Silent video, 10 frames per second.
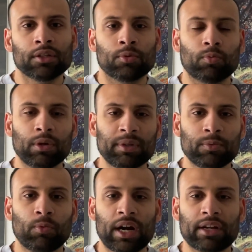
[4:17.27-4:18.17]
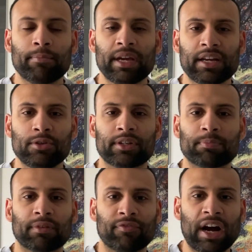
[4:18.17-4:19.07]
Women want a man who can
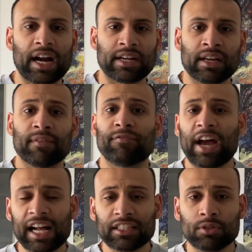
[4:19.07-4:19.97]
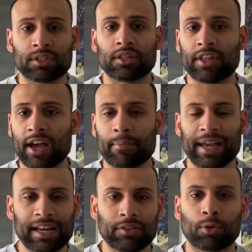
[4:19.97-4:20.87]
provide value to them
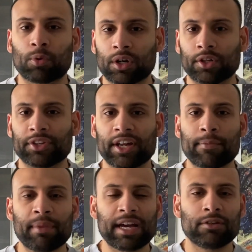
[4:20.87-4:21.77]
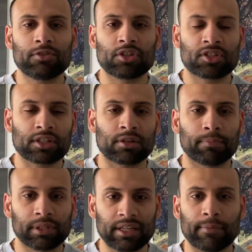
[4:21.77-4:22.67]
and the world, not a man who's just a
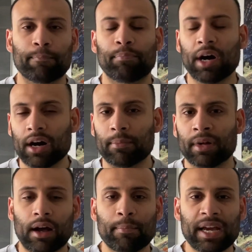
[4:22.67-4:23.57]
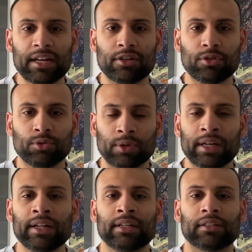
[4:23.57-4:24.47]
complete bum. A man who
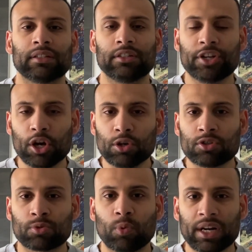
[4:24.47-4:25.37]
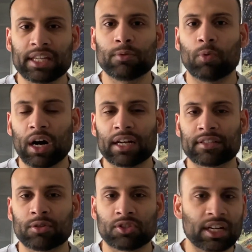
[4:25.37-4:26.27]
knows what he
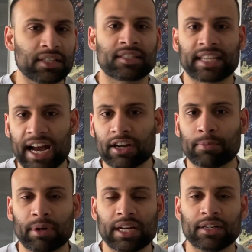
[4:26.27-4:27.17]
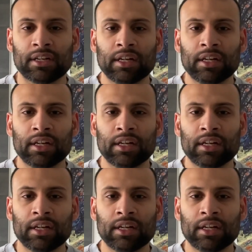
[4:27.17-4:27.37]
wants, who's not scatterbrained,